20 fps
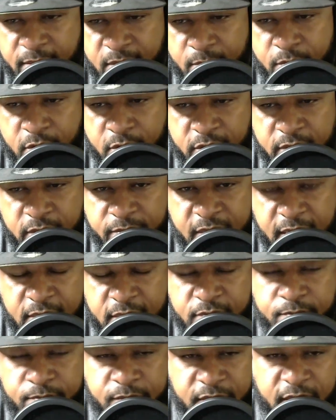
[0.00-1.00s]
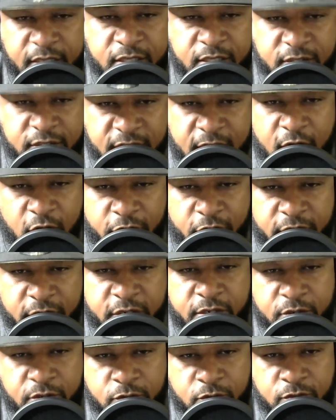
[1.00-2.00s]
they brought him down, but because they already
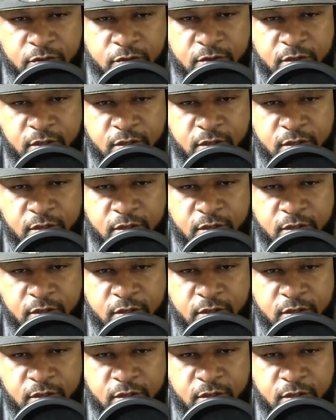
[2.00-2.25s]
knew.